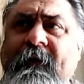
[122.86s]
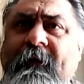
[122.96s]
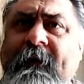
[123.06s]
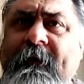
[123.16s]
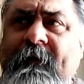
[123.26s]

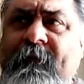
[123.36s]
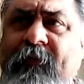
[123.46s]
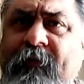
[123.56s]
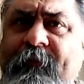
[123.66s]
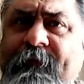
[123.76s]

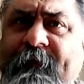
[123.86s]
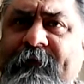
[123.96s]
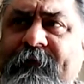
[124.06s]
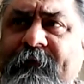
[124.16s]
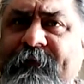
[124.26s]
Both
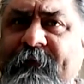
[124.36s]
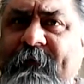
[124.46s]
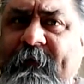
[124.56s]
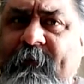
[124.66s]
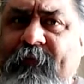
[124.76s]
professors of
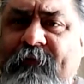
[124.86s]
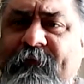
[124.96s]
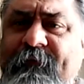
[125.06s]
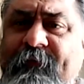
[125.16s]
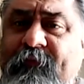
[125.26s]
Savate and
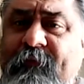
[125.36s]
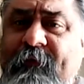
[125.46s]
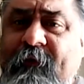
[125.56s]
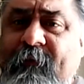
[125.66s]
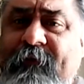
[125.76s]
Buitrón says we're
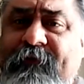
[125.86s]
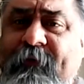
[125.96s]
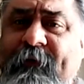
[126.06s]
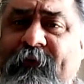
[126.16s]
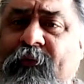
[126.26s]
very much
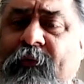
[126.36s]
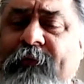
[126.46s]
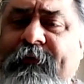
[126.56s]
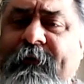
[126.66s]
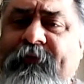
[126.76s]
trying to
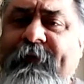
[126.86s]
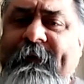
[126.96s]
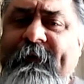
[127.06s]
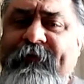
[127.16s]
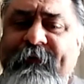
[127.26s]
hold to the
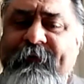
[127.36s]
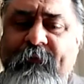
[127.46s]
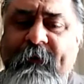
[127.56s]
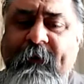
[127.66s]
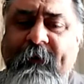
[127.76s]
traditions that
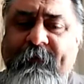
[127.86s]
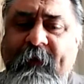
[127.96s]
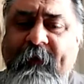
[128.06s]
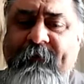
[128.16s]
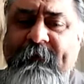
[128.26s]
we're
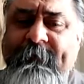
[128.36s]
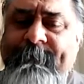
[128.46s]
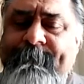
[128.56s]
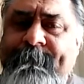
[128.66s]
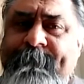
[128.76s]
having
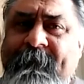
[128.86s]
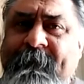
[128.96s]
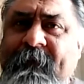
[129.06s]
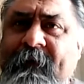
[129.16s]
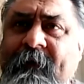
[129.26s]

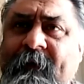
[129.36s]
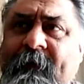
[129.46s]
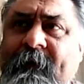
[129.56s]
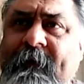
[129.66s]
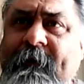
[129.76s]

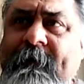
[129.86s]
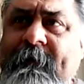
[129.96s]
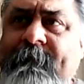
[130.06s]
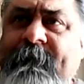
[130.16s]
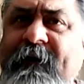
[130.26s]

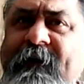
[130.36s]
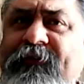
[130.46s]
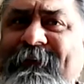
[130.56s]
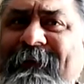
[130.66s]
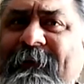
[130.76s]
there.
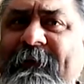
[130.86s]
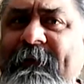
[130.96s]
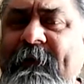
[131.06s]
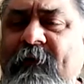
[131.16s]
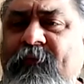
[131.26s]
Understanding
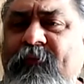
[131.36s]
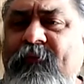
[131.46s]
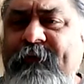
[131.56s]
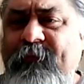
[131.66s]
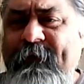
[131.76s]
now
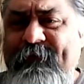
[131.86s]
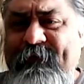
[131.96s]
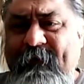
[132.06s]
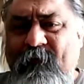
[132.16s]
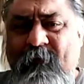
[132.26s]
what the
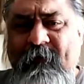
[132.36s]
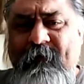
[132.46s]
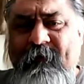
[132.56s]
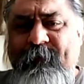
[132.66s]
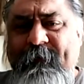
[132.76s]
reasoning
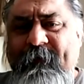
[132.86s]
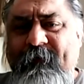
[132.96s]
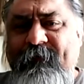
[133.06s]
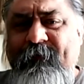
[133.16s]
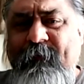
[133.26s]
was,
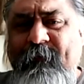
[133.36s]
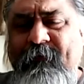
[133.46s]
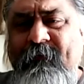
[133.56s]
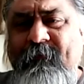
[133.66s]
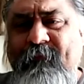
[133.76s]
because
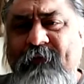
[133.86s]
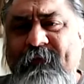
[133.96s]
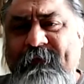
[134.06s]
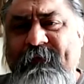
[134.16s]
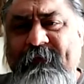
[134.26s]
remember,
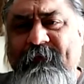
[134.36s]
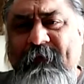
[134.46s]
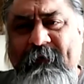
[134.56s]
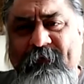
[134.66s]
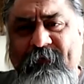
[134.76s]
Buitrón says
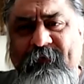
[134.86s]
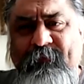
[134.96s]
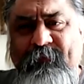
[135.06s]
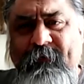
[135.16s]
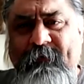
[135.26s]
Savate is a
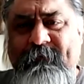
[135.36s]
sport,